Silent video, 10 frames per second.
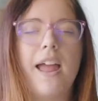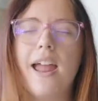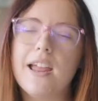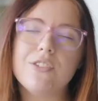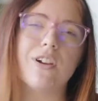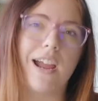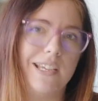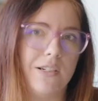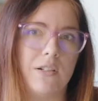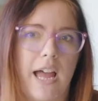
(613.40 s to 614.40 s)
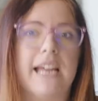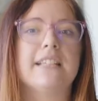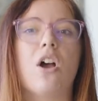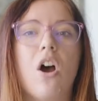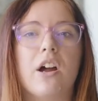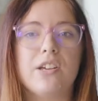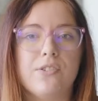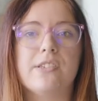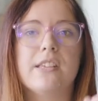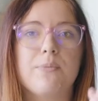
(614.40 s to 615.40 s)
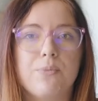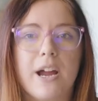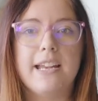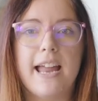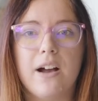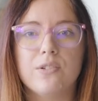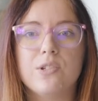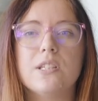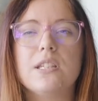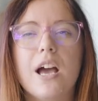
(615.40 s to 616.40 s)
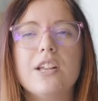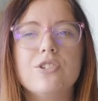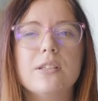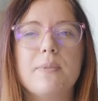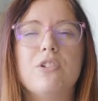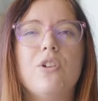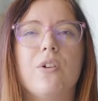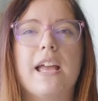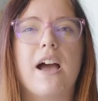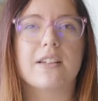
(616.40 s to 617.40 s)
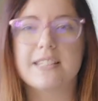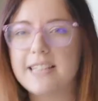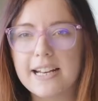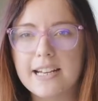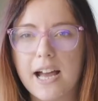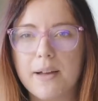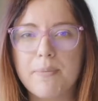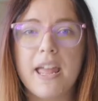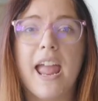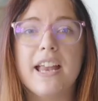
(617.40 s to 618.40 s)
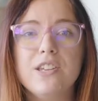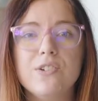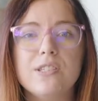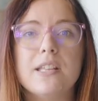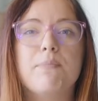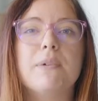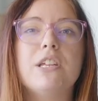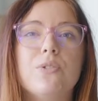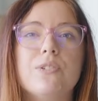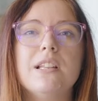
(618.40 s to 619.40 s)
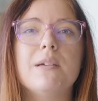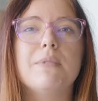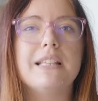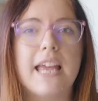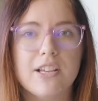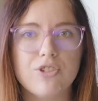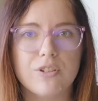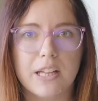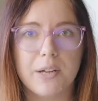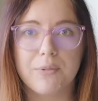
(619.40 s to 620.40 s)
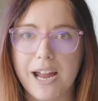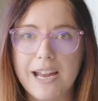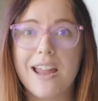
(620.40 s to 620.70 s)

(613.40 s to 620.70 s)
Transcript: and your ideal clients are using them right now. So it's not just about knowing how to set it up and use them, but using them intentionally, right?